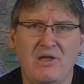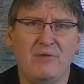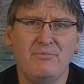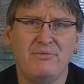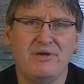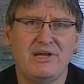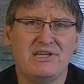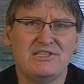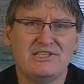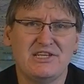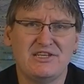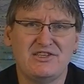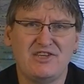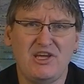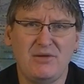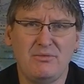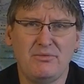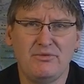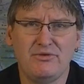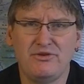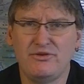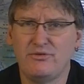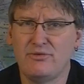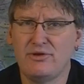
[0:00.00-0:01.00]
how big is that
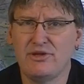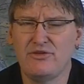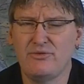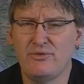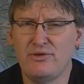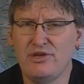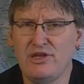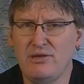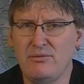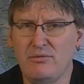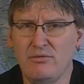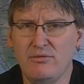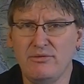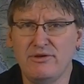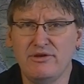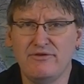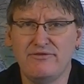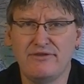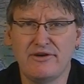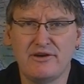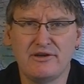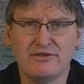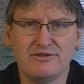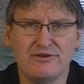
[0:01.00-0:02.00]
table when you're running
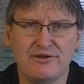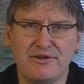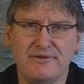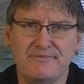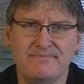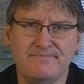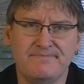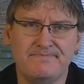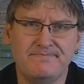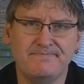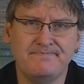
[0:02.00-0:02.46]
28mm figures on it?